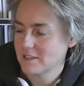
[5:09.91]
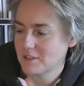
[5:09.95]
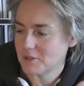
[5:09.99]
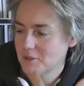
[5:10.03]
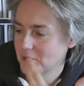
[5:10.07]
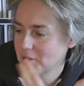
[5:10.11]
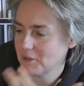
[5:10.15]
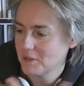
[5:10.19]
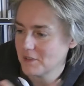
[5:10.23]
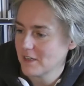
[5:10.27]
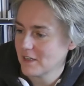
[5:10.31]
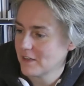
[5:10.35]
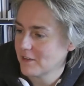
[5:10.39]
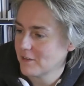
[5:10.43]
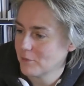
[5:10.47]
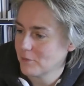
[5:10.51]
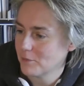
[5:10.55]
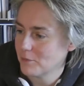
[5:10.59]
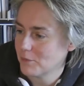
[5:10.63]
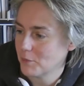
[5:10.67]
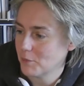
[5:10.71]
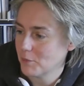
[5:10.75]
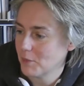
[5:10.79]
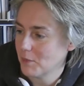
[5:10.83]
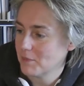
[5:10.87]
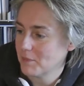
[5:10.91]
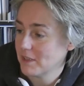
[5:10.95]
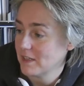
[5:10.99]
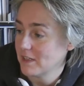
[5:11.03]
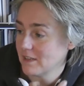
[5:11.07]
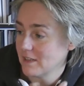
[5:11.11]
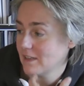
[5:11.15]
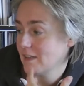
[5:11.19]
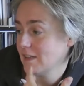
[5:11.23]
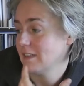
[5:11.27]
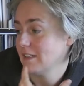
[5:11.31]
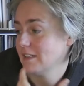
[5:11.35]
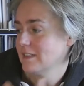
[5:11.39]
here, you kind of remember
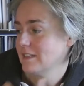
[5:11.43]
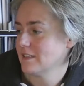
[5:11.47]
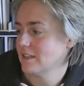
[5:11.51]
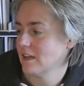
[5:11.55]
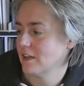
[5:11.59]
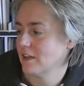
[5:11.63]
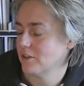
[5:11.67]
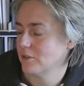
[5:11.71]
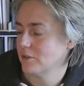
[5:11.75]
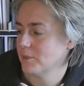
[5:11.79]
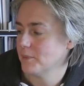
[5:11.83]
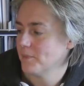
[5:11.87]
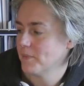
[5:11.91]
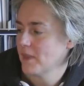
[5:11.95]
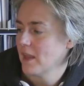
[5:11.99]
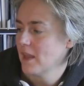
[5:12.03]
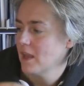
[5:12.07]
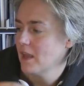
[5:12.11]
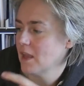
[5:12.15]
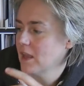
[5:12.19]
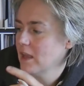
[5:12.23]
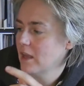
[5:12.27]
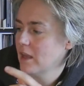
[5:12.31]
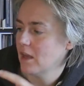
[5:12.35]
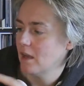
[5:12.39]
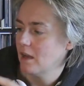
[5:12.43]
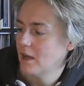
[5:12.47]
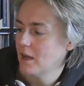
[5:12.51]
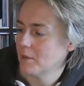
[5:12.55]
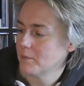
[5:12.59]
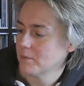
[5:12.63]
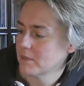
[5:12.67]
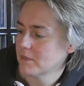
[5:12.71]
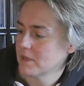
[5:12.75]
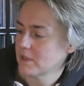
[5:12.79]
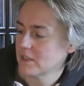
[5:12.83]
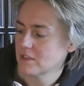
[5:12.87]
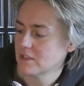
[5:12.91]
that. At least I do.
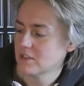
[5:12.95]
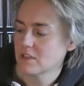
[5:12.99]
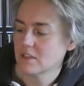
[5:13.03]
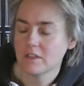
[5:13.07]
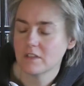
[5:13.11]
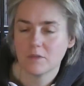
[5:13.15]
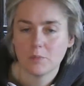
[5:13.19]
There's still the